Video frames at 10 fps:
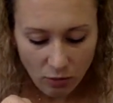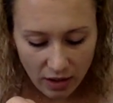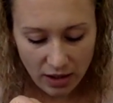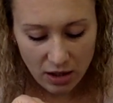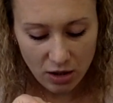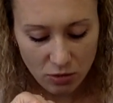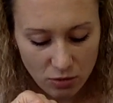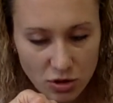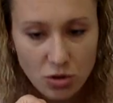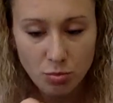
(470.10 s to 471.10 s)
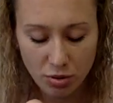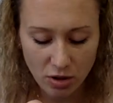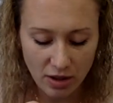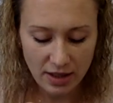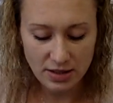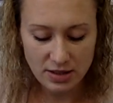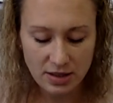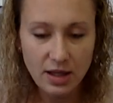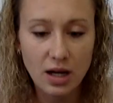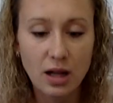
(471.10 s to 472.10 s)
I want you to
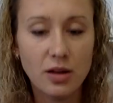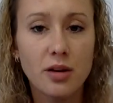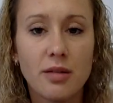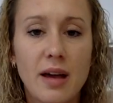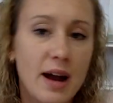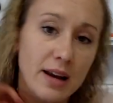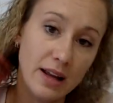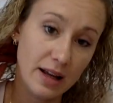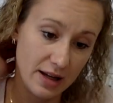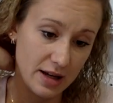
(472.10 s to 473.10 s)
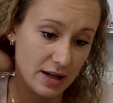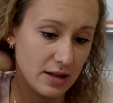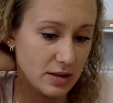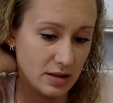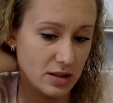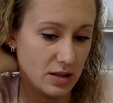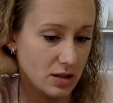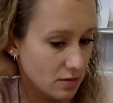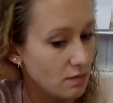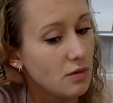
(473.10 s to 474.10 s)
put the color that
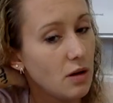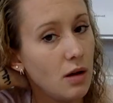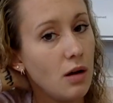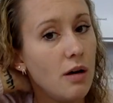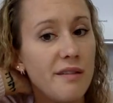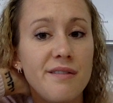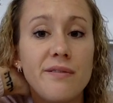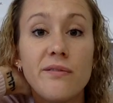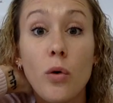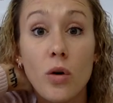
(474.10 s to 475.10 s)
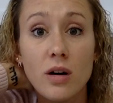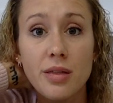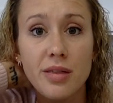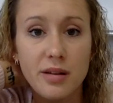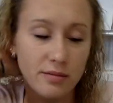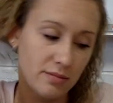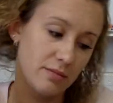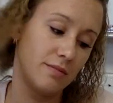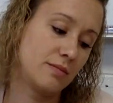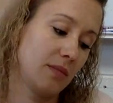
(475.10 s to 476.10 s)
is fourth
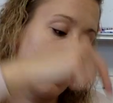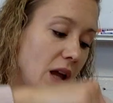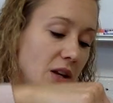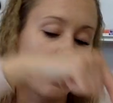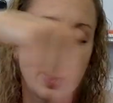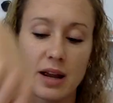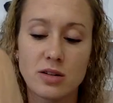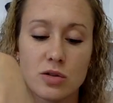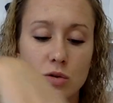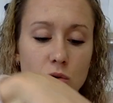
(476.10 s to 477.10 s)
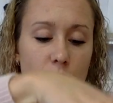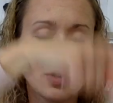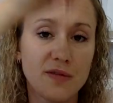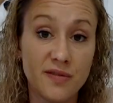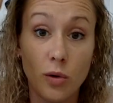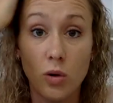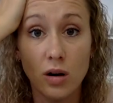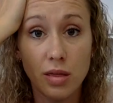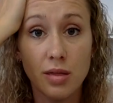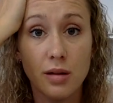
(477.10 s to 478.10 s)
in your hand. Who's
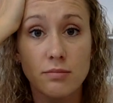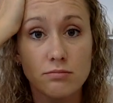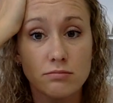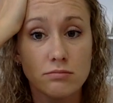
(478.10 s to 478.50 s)
fourth?